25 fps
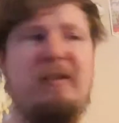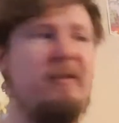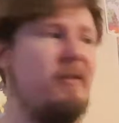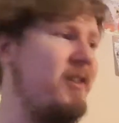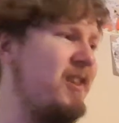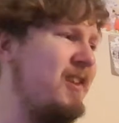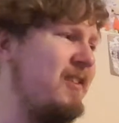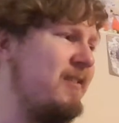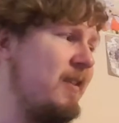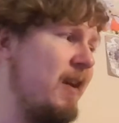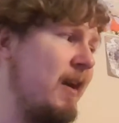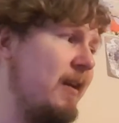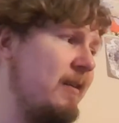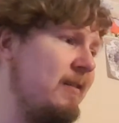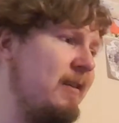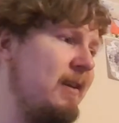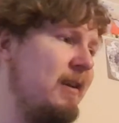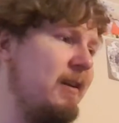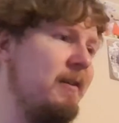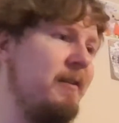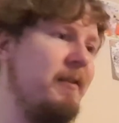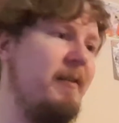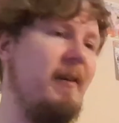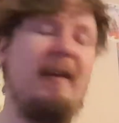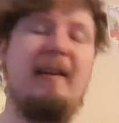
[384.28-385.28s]
is this
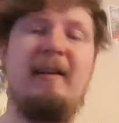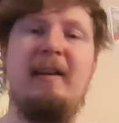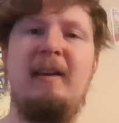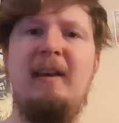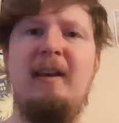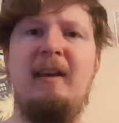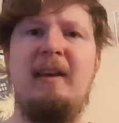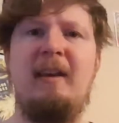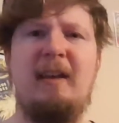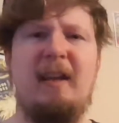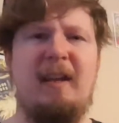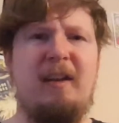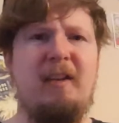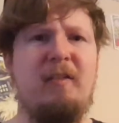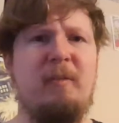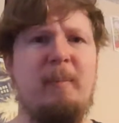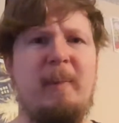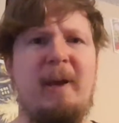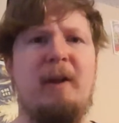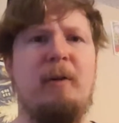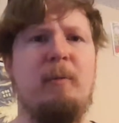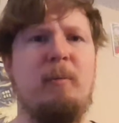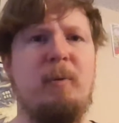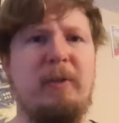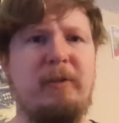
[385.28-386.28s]
idea that it doesn't
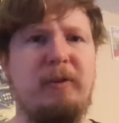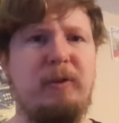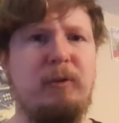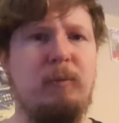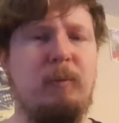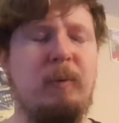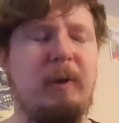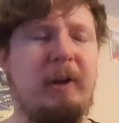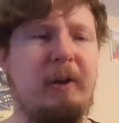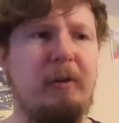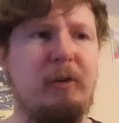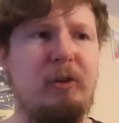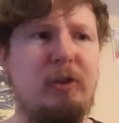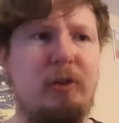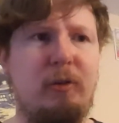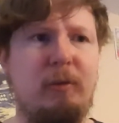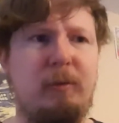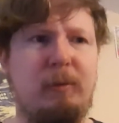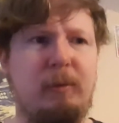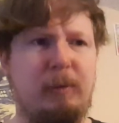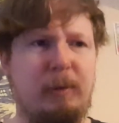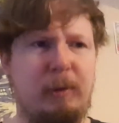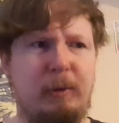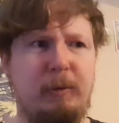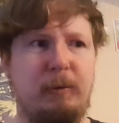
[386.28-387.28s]
matter whether you win or you
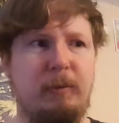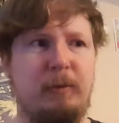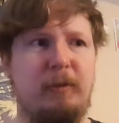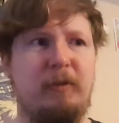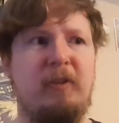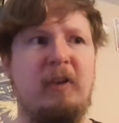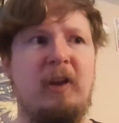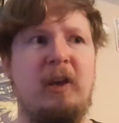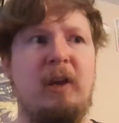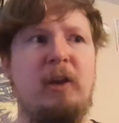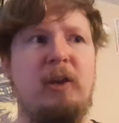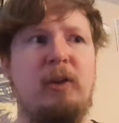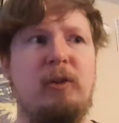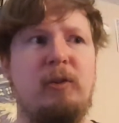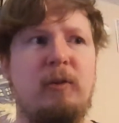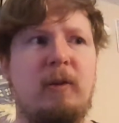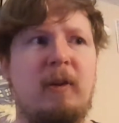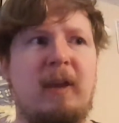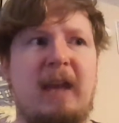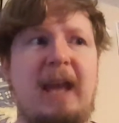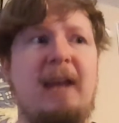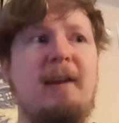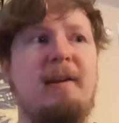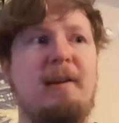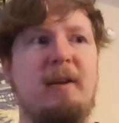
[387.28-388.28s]
lose, you're
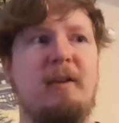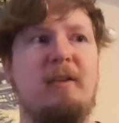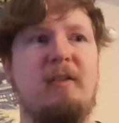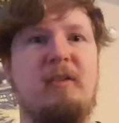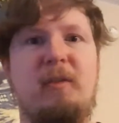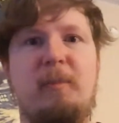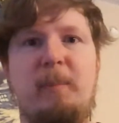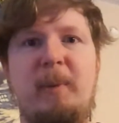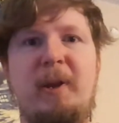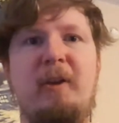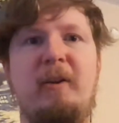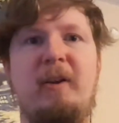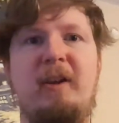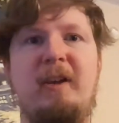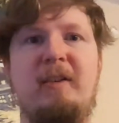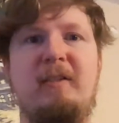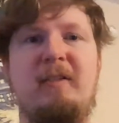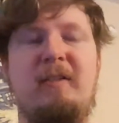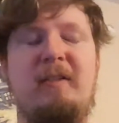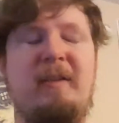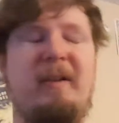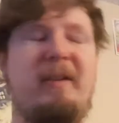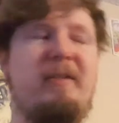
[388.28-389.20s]
gaining experience.